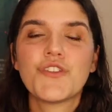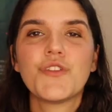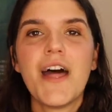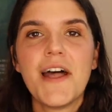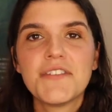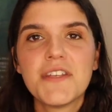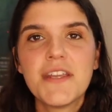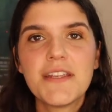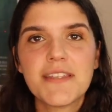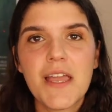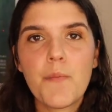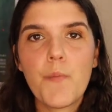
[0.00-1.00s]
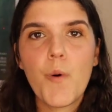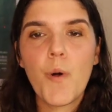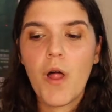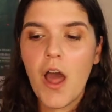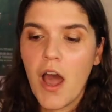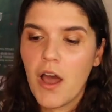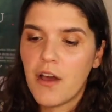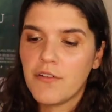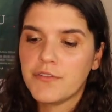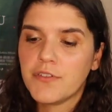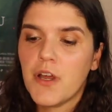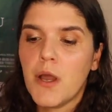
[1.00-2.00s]
So that's an example
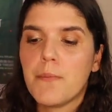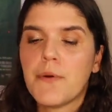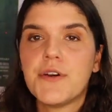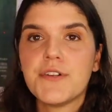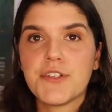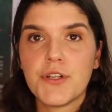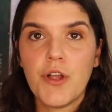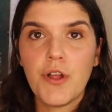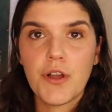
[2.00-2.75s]
of personal